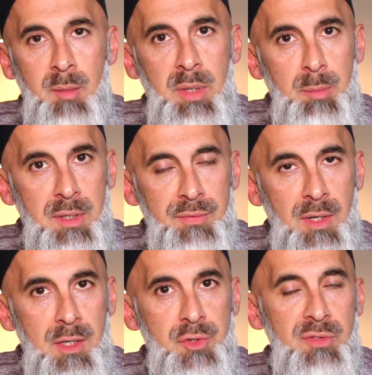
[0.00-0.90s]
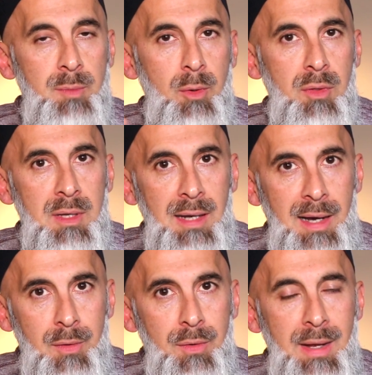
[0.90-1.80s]
people of knowledge of both the
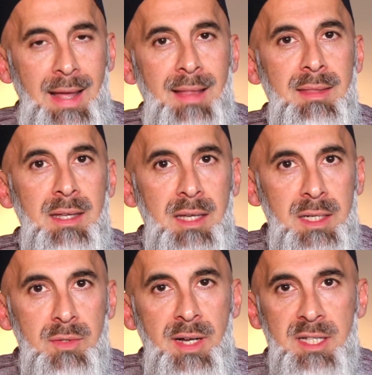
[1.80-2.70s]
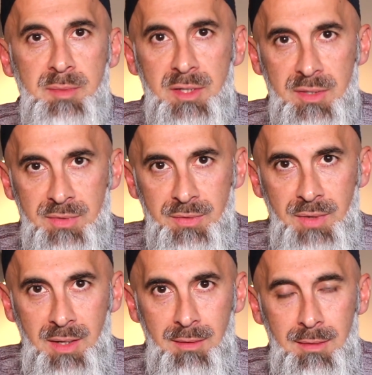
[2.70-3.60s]
outer and the inner aspects of the
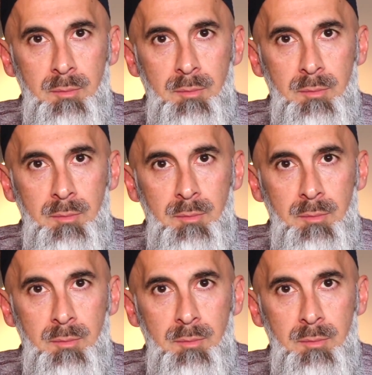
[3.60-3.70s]
faith,